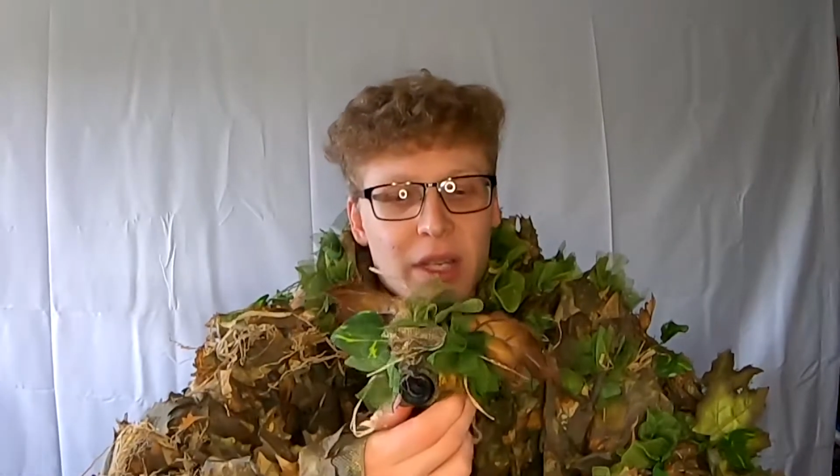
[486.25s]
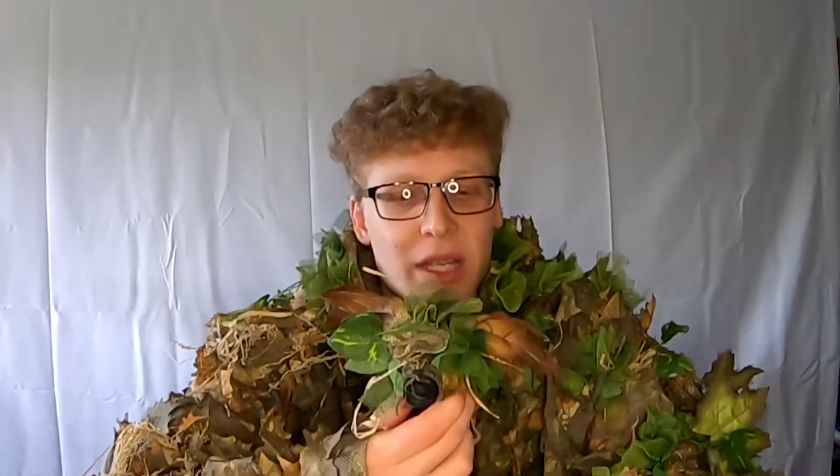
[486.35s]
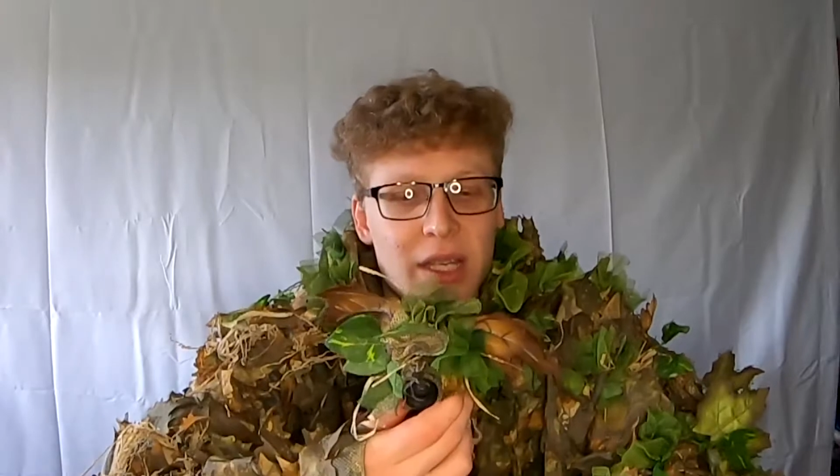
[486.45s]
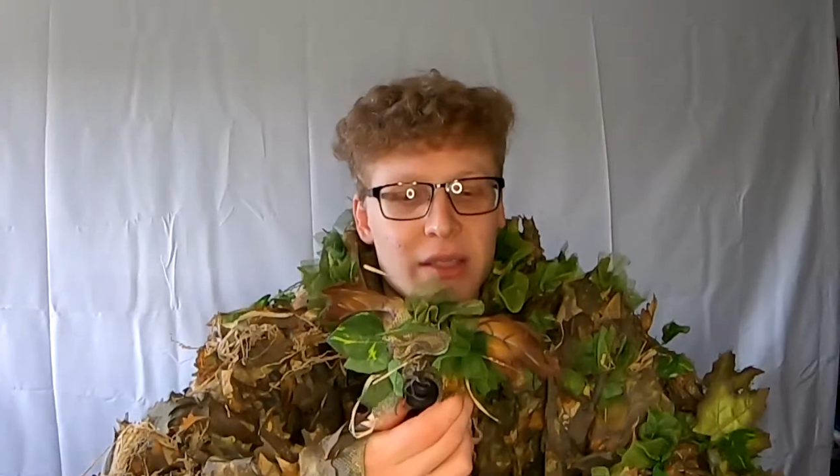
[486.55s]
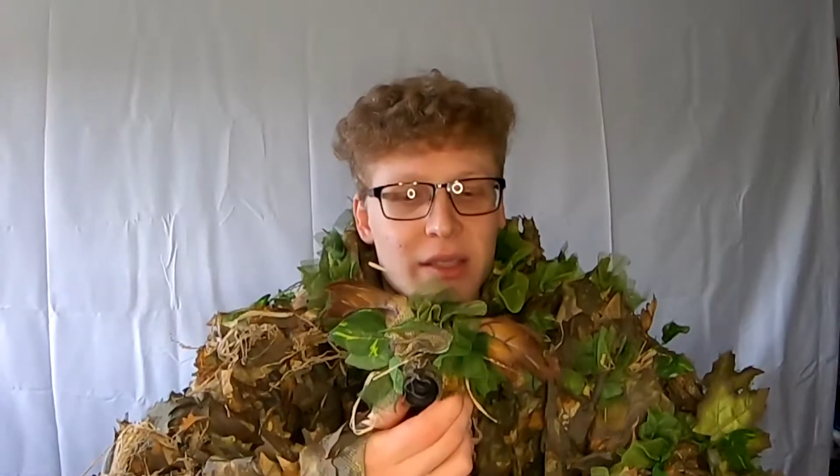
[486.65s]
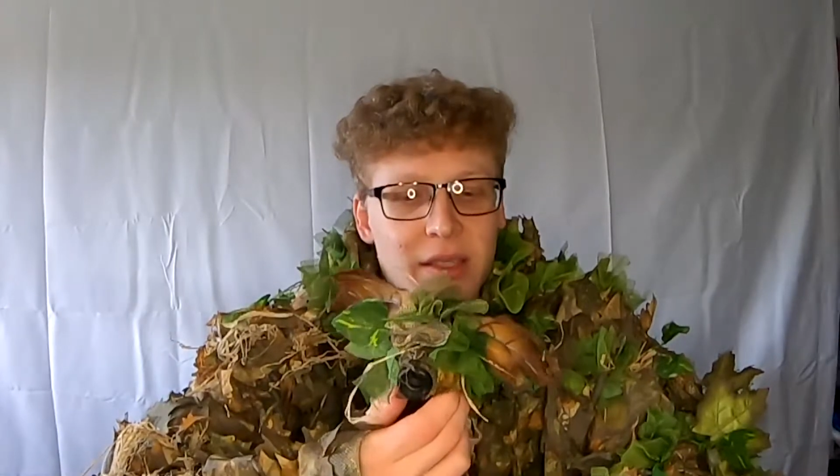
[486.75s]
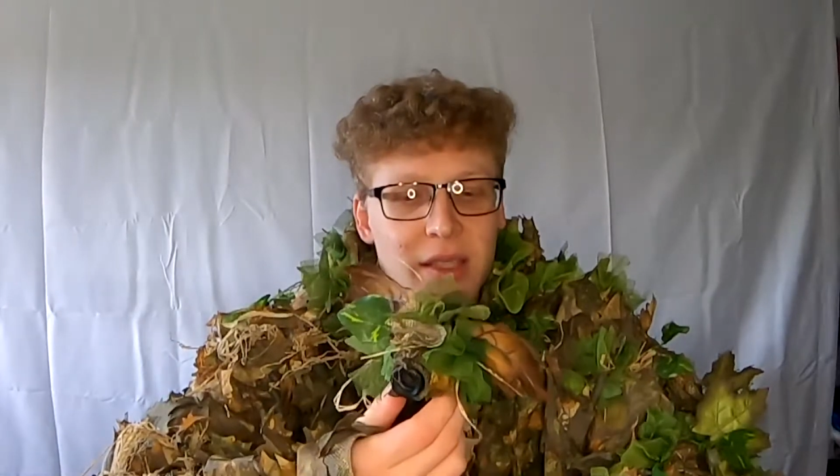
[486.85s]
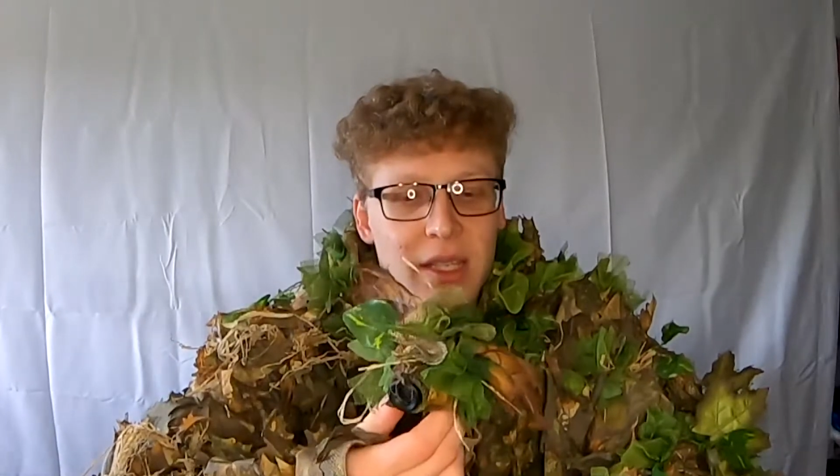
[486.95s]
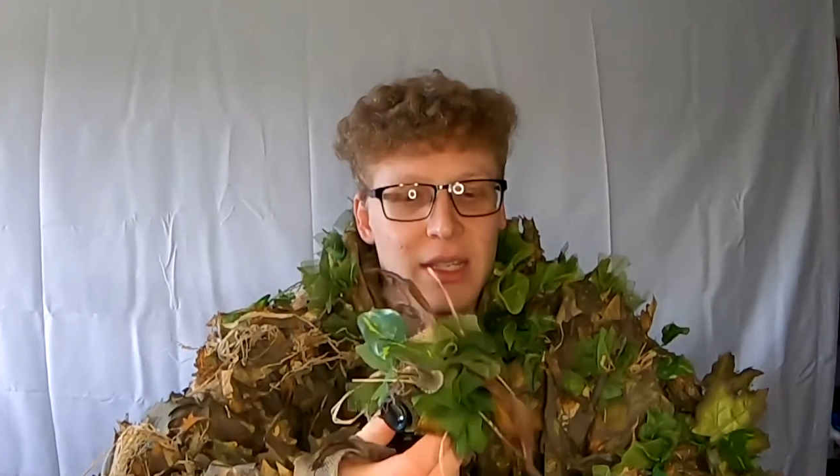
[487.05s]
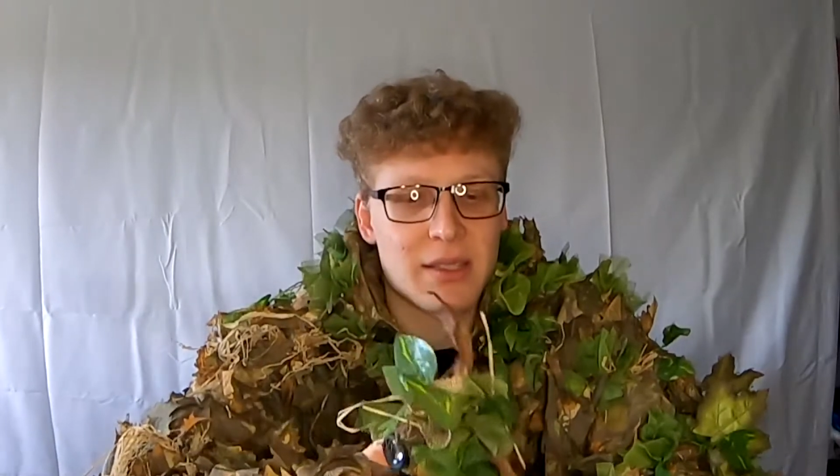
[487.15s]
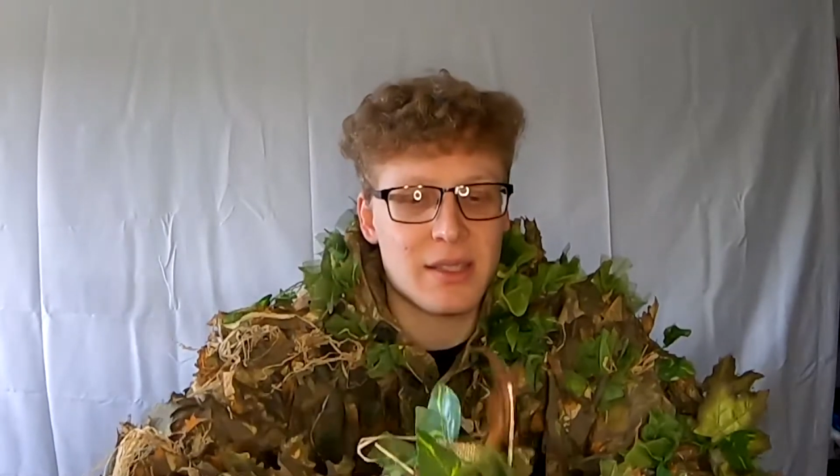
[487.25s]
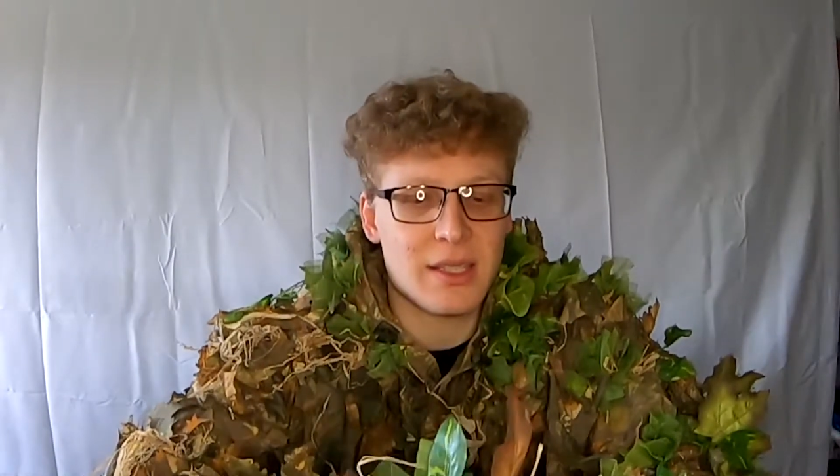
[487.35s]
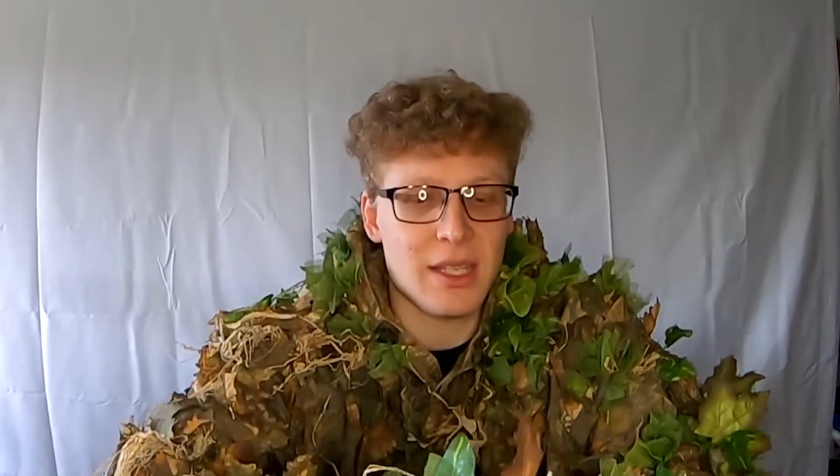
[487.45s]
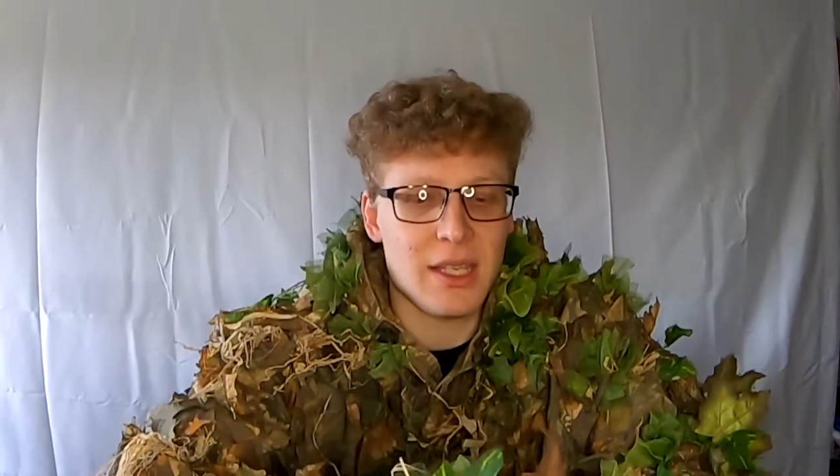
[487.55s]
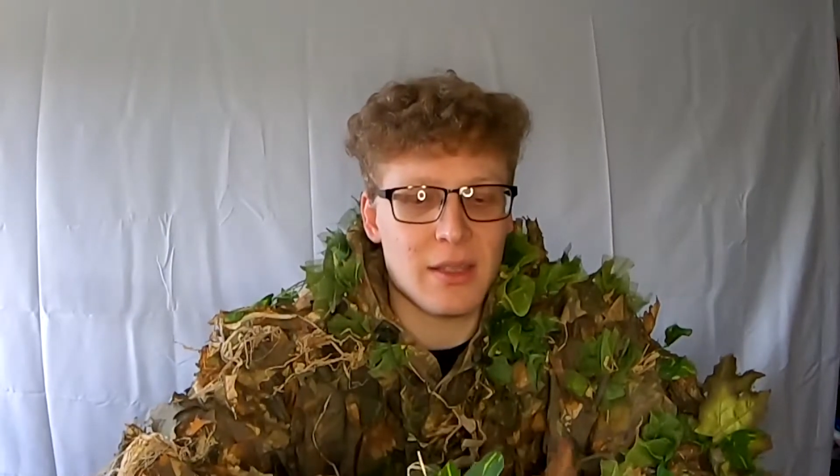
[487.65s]
is
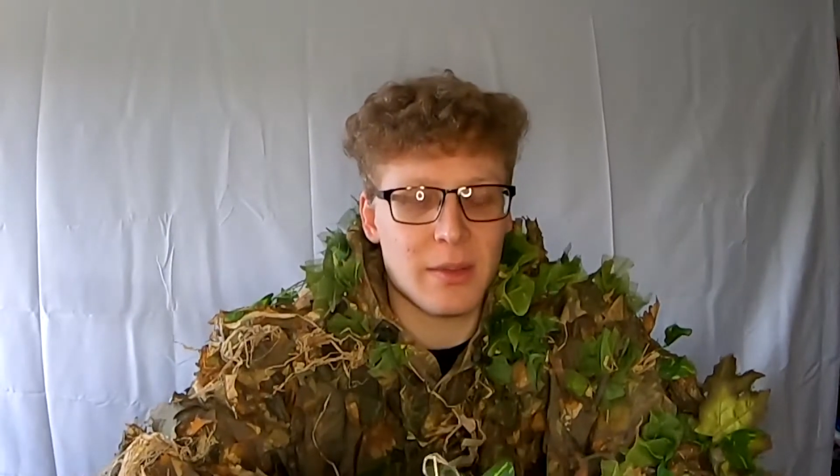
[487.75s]
CNC.